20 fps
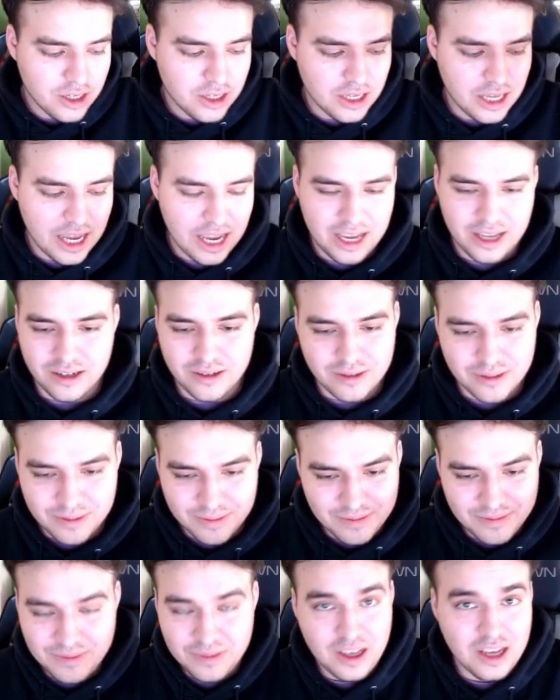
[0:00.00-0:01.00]
and
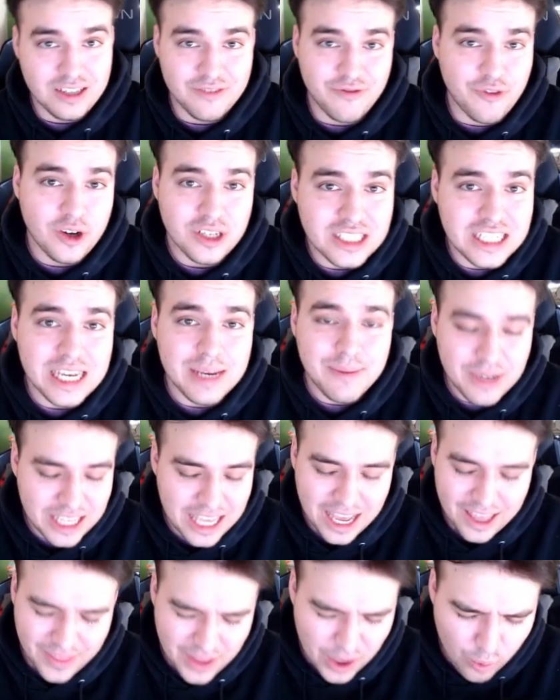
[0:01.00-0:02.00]
for a team,
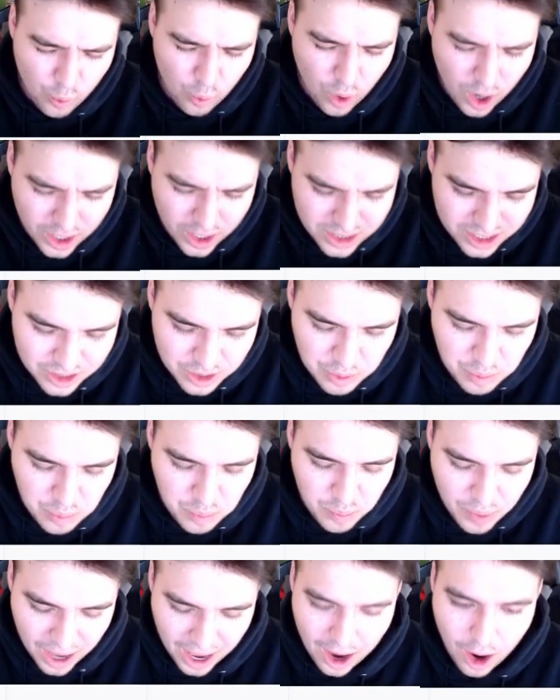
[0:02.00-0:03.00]
again, that wants to
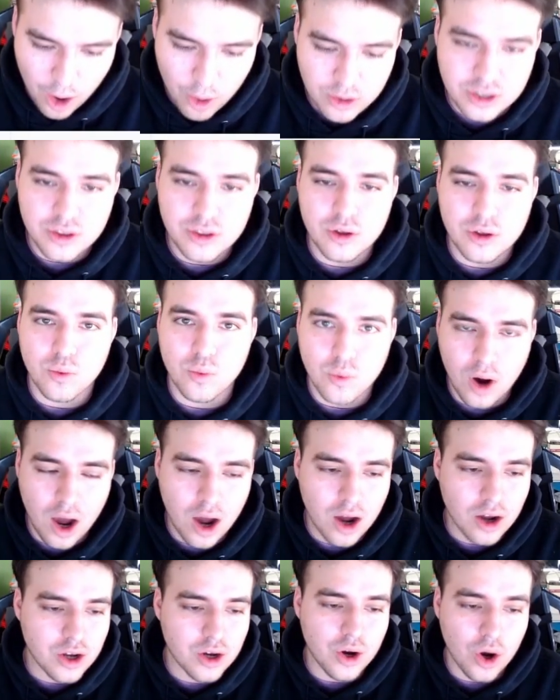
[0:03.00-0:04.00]
pound the
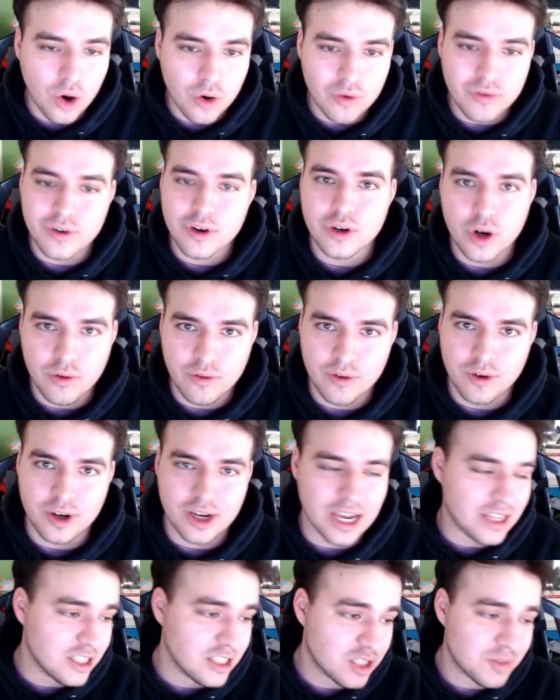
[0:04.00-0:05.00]
rock over and over
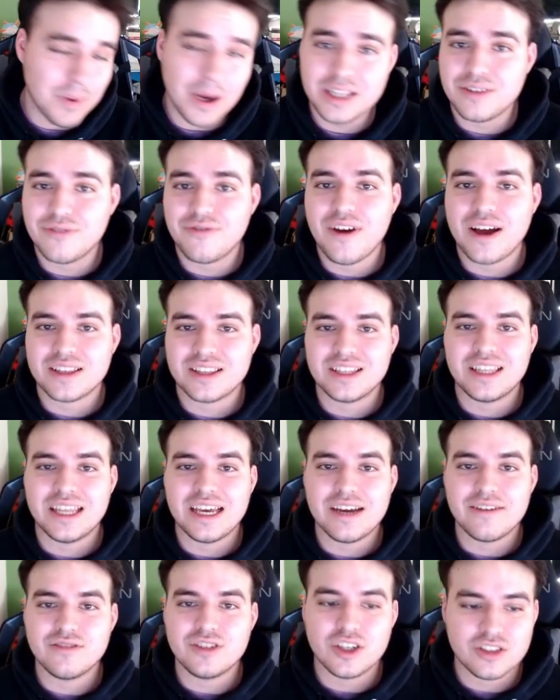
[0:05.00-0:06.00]
again, despite the fact that they
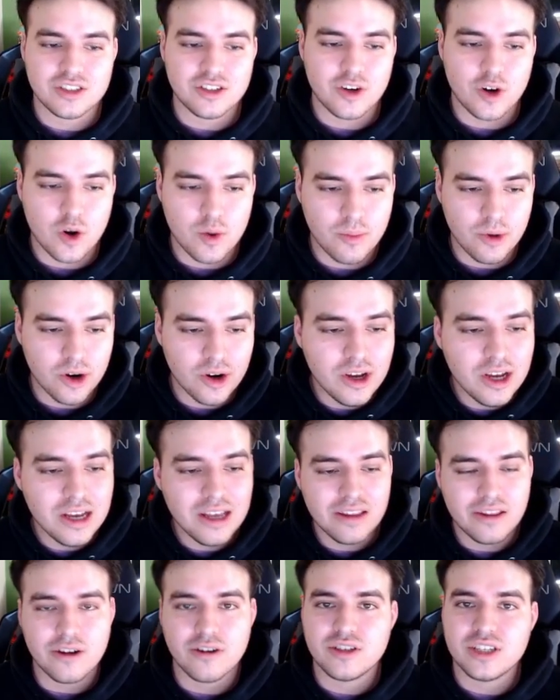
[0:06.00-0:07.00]
have Justin Herbert,
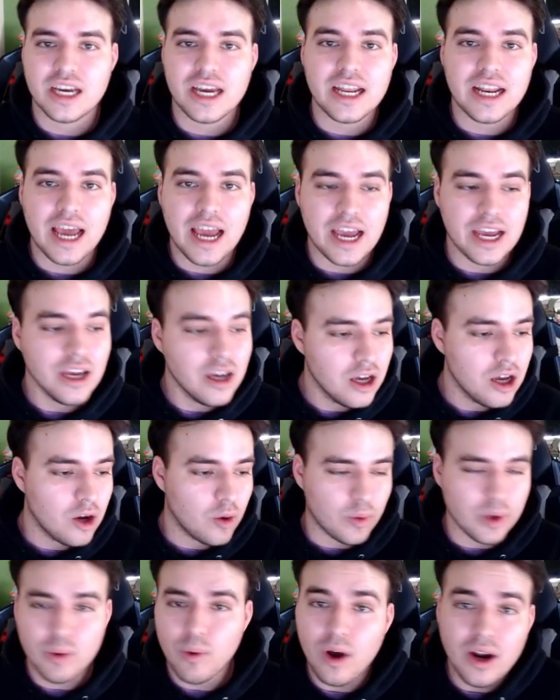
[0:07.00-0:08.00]
they're saying, hey,
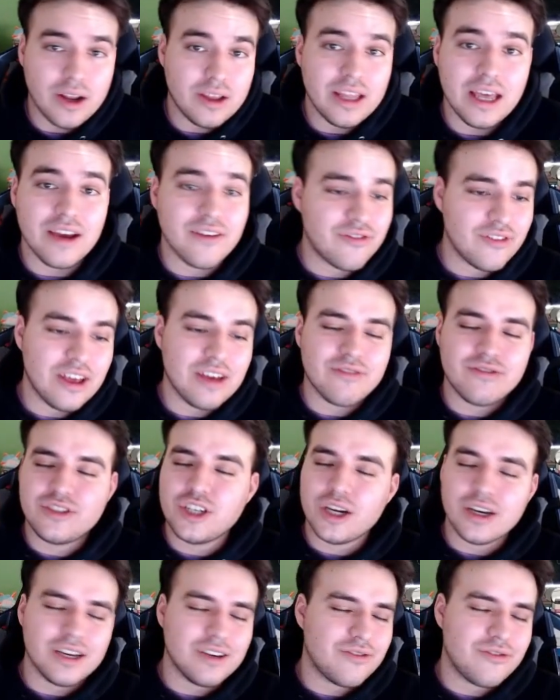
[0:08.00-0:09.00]
we want to,
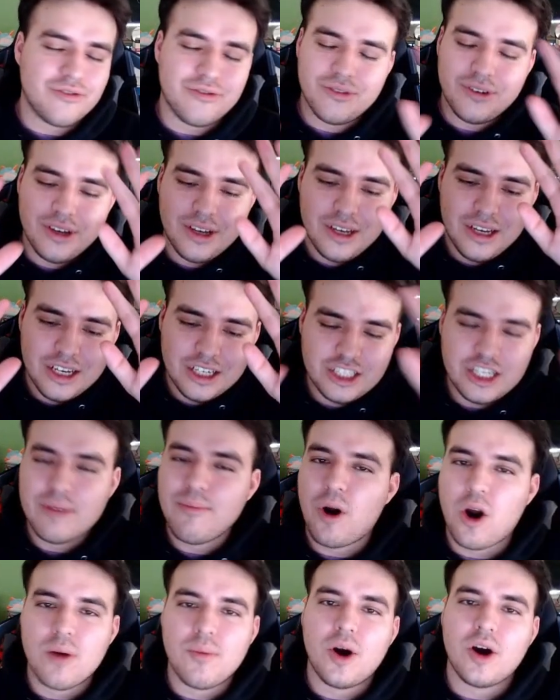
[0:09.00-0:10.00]
if Jim
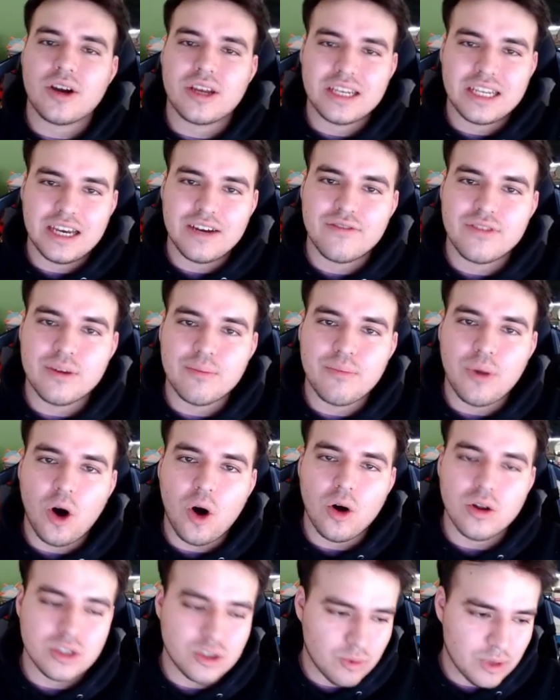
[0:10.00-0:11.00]
Harbaugh could give the
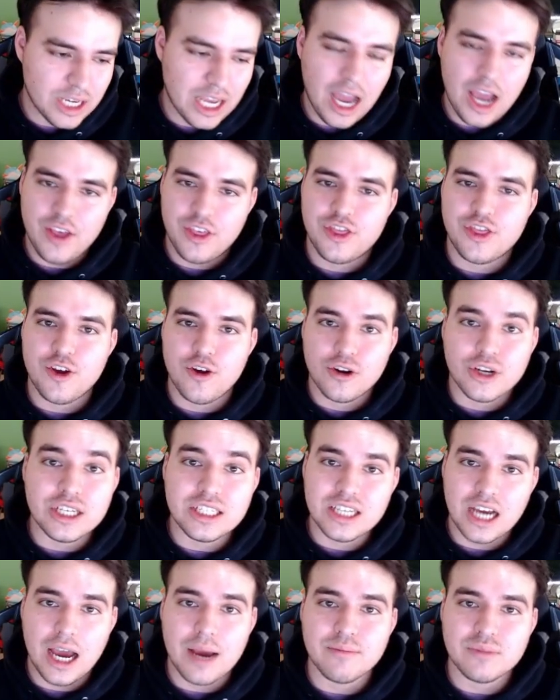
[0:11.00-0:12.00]
ball to a guy 30
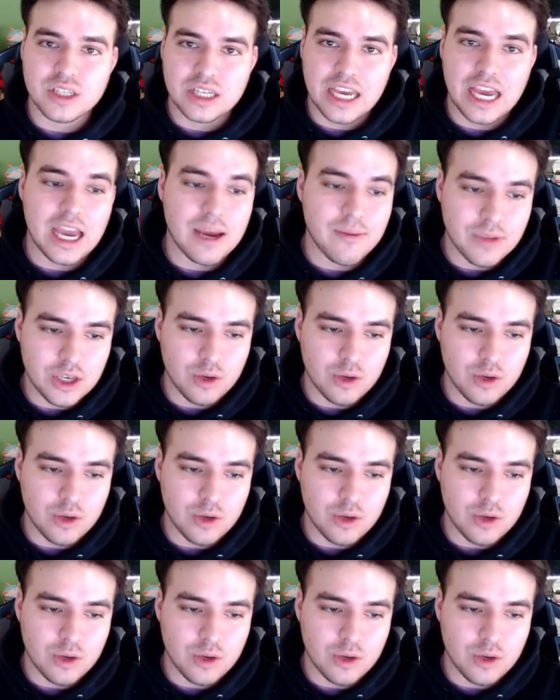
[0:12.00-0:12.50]
times a game, he